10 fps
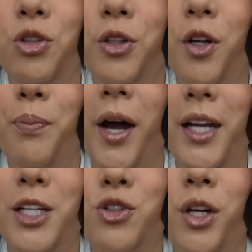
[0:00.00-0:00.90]
two little
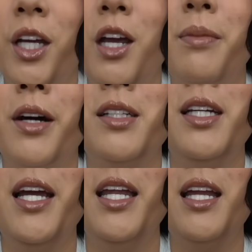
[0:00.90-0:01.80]
bunnies drinking a
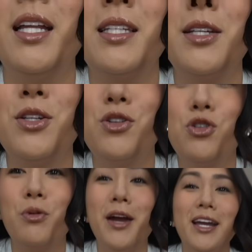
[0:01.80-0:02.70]
martini, and it says
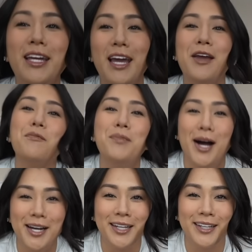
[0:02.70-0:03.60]
drinking
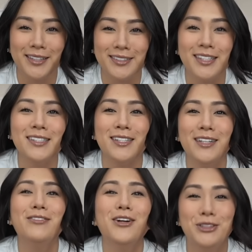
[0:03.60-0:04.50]
bunnies instead
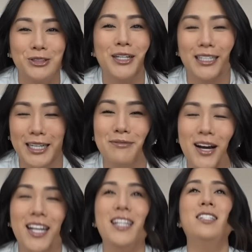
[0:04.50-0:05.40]
of drinking
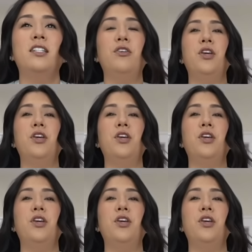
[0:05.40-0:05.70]
buddies. So